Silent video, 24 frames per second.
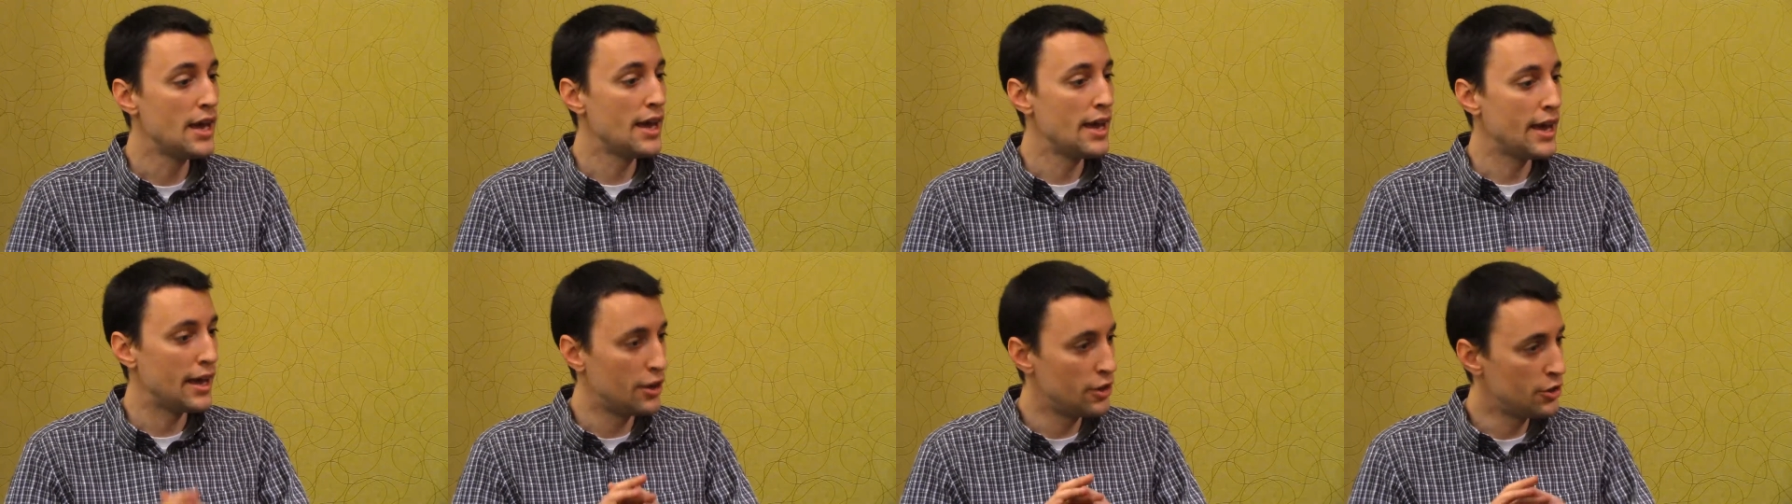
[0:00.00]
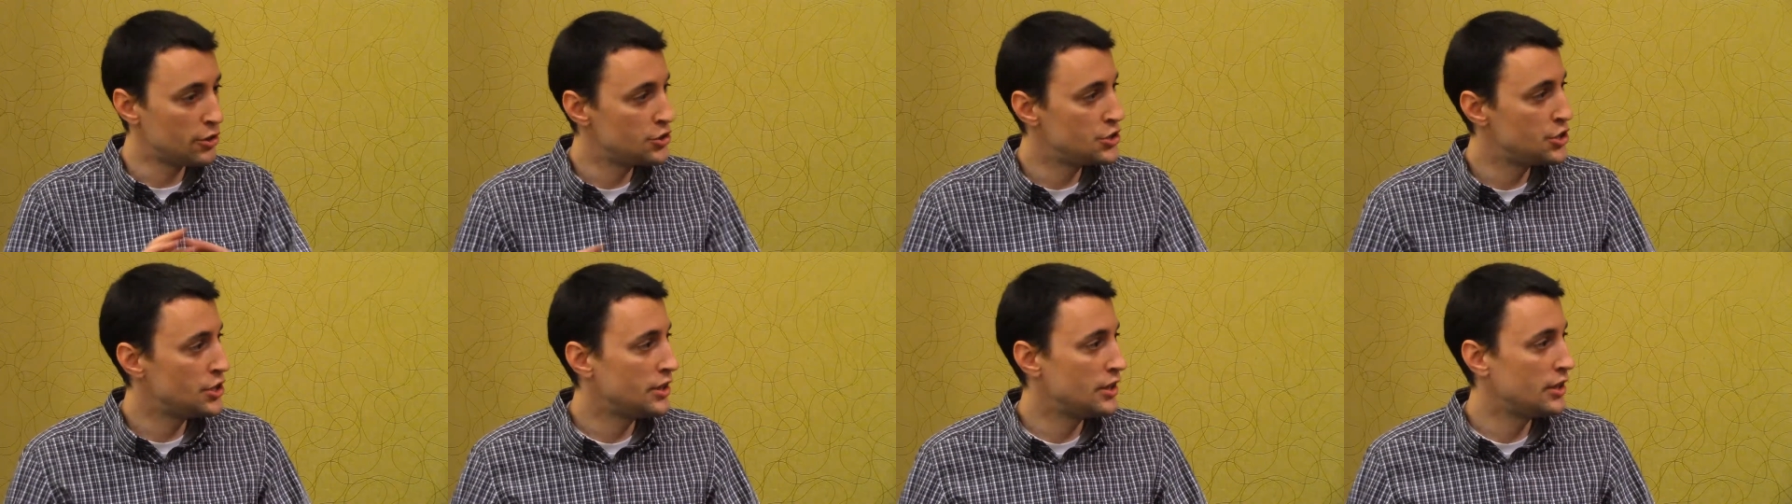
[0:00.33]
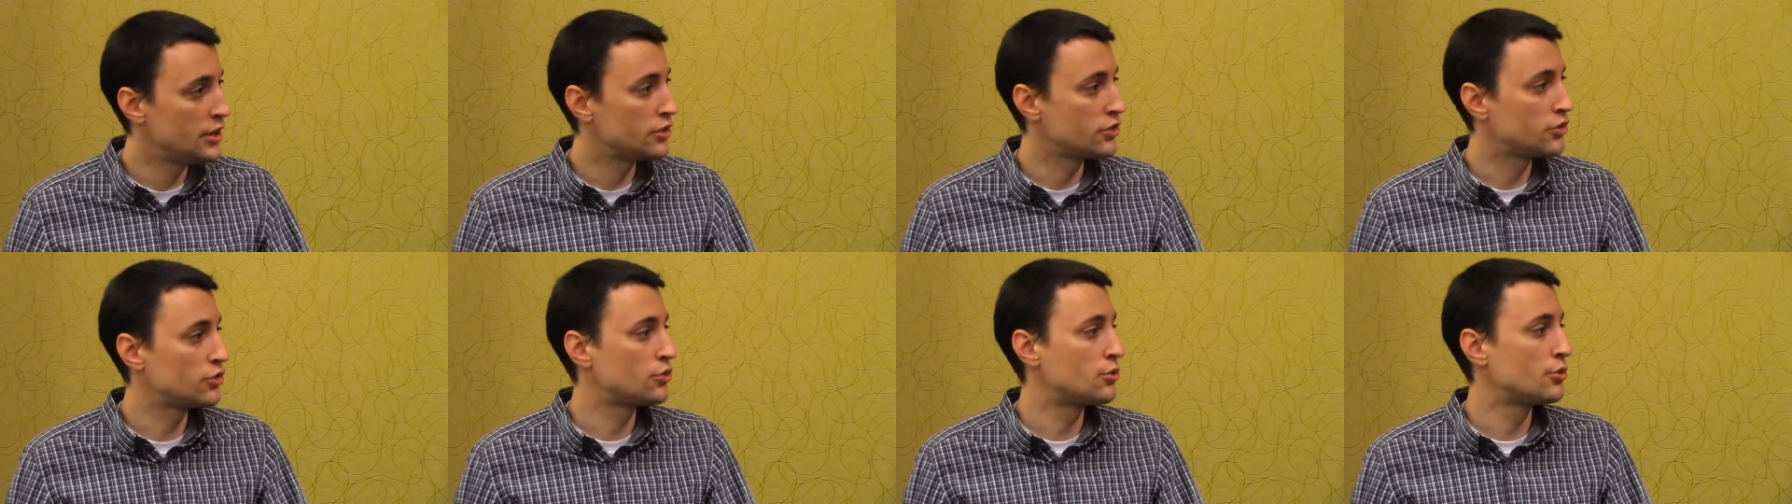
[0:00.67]

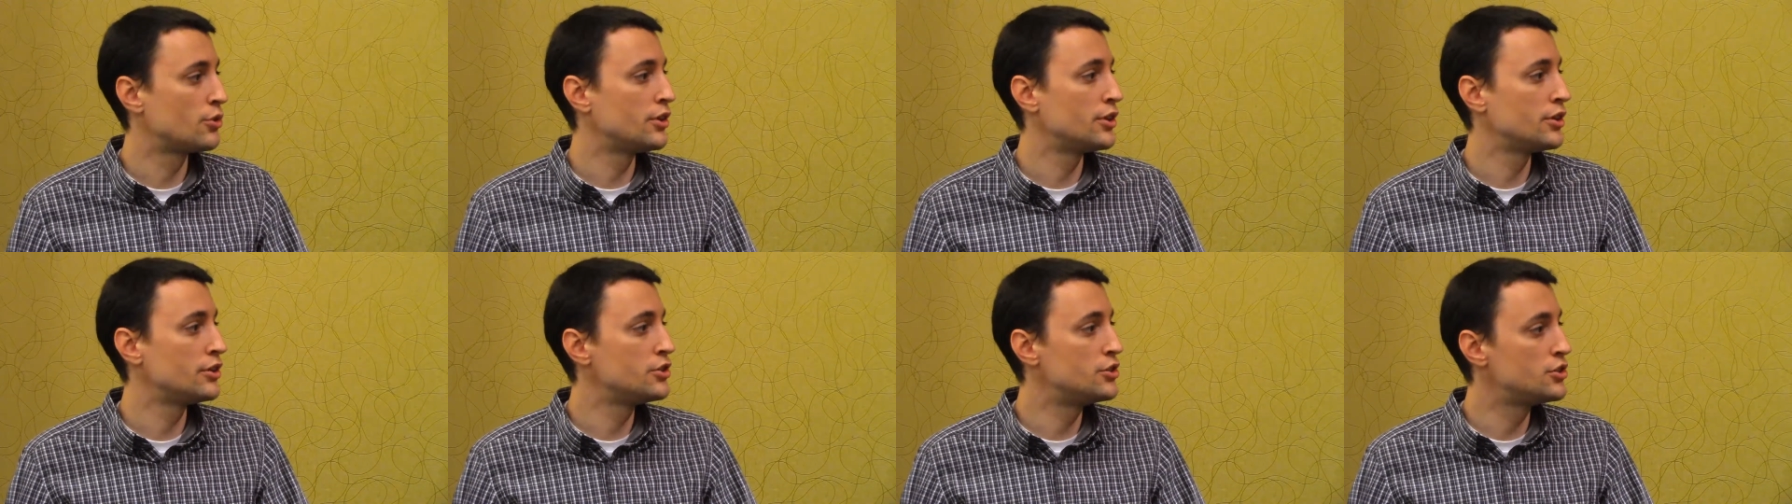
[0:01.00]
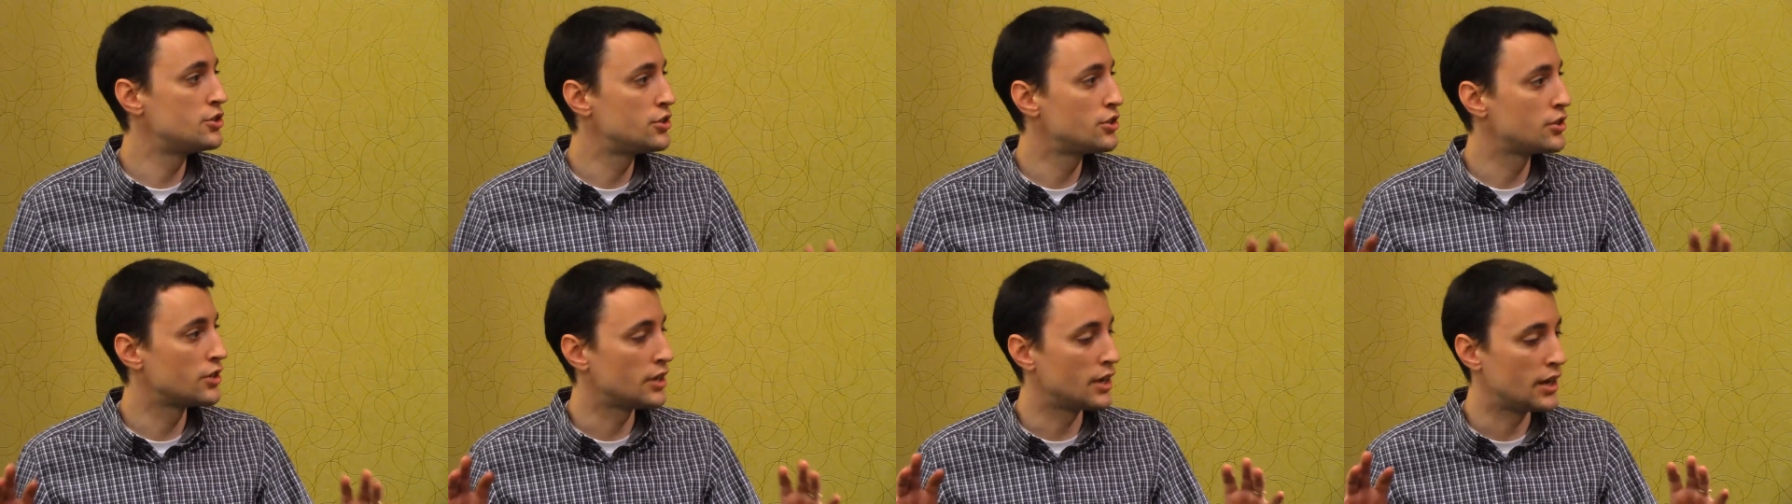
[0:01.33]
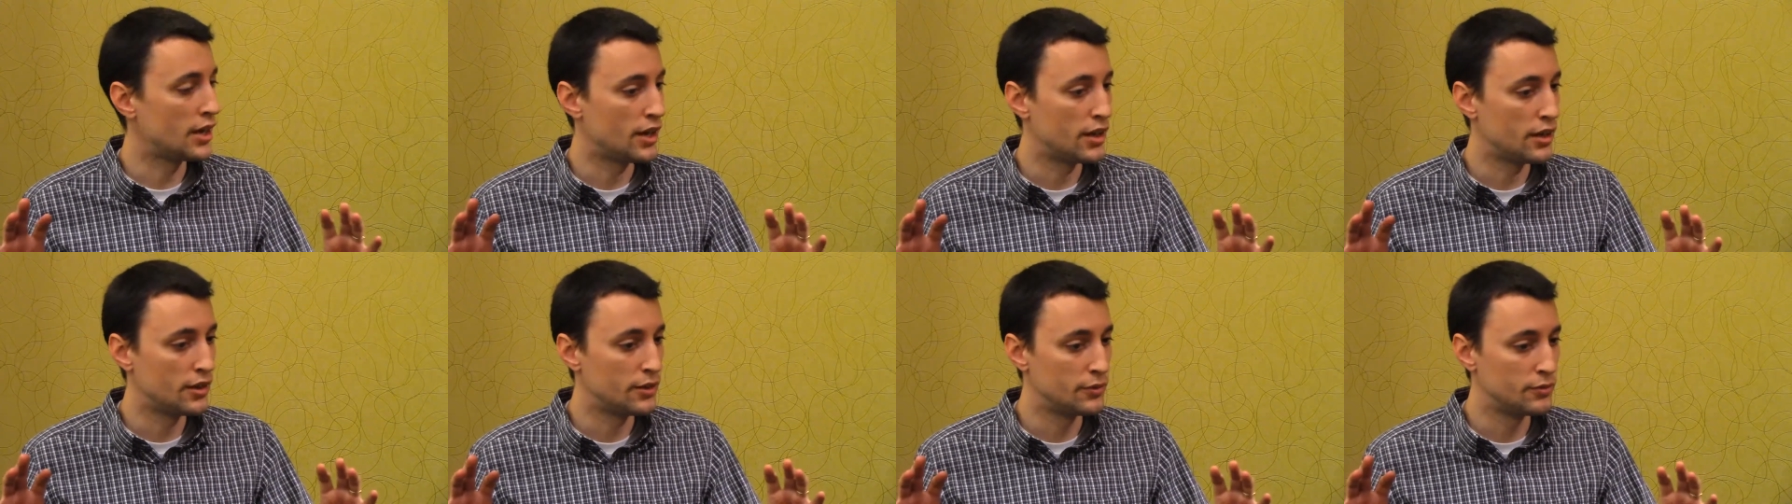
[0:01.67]
heterogeneous storage
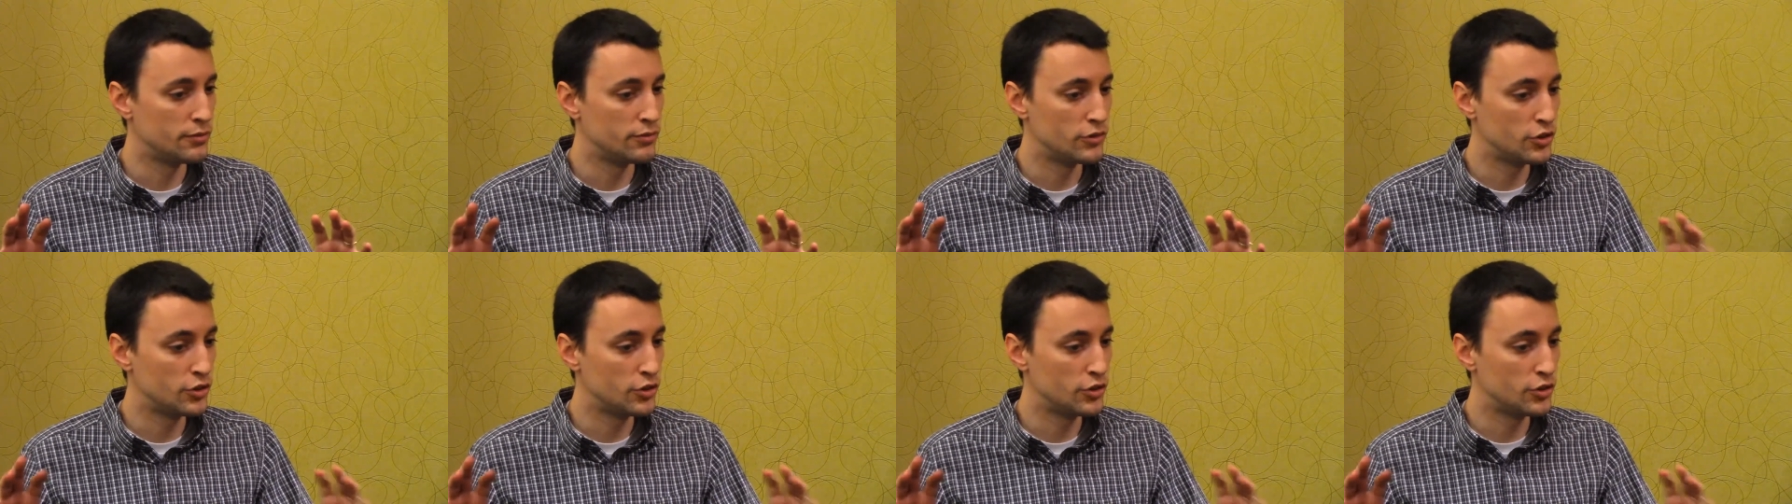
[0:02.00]
uh,